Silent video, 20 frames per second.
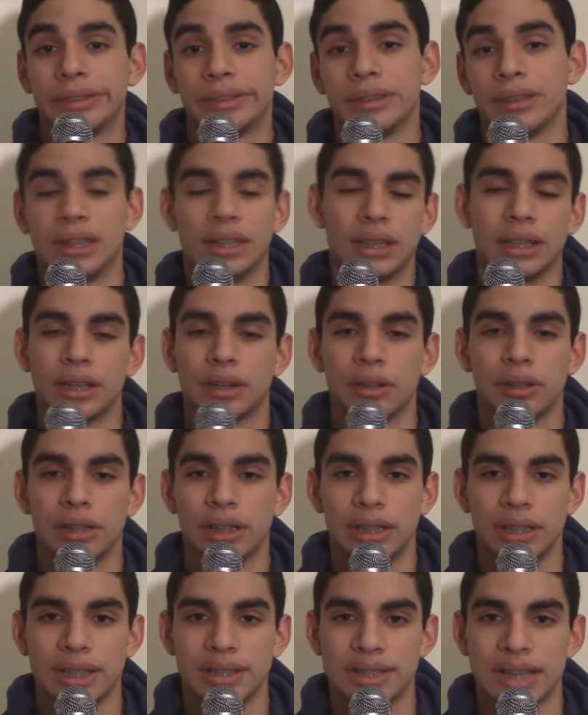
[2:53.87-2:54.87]
literally
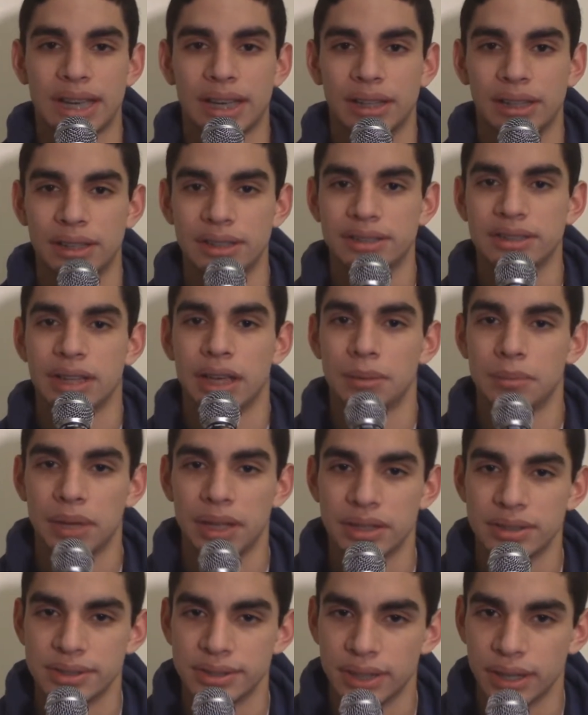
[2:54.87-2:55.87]
exactly the same
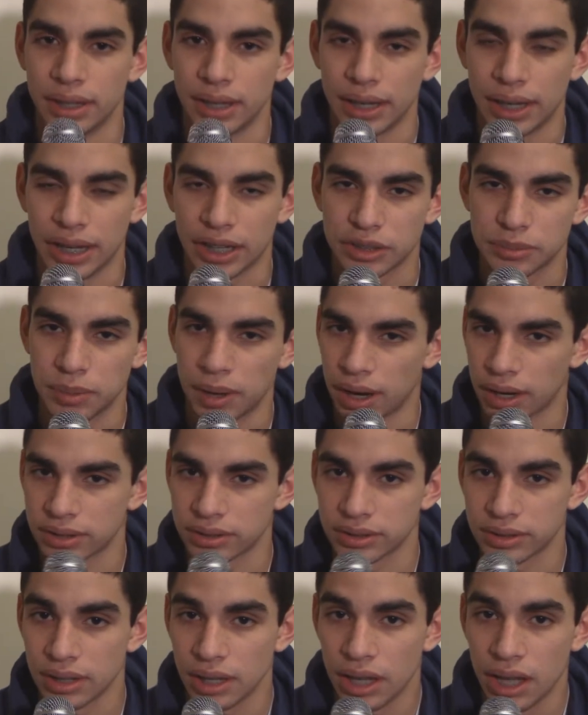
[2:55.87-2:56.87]
as
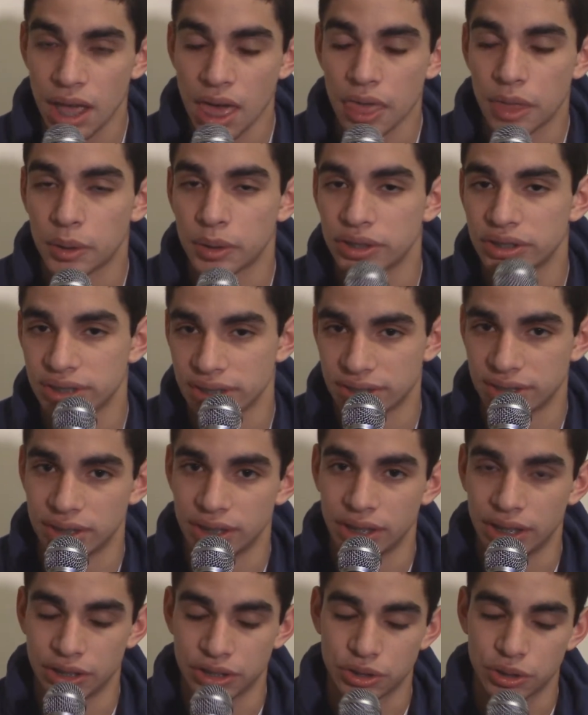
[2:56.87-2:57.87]
Xbox 360
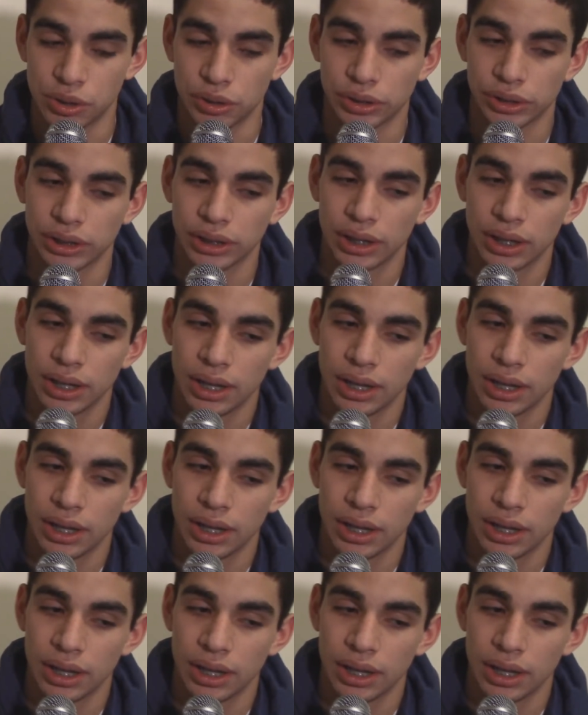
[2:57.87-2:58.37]
controller.